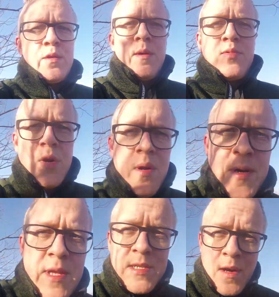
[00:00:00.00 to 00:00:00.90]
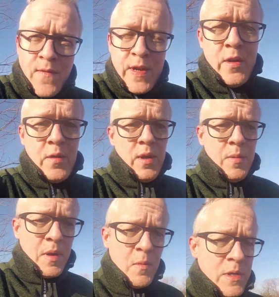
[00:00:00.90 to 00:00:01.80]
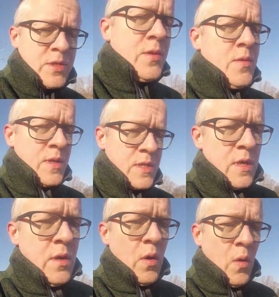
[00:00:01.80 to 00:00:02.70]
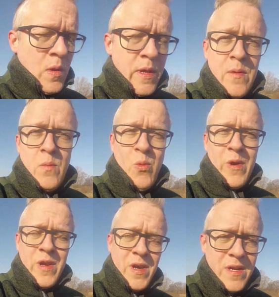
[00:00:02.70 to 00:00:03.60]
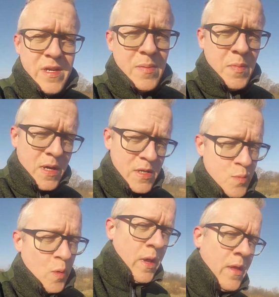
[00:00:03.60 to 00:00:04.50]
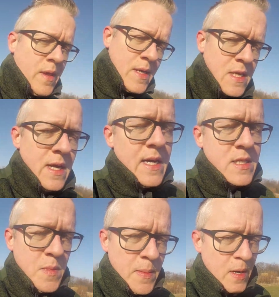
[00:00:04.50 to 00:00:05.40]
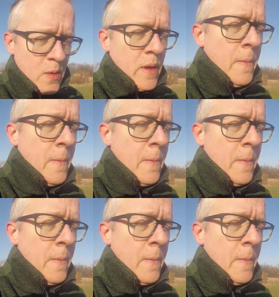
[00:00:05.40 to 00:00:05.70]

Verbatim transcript: so I'm sorry about this long video, but I want to do this in all in one cut because one of the things they asked me about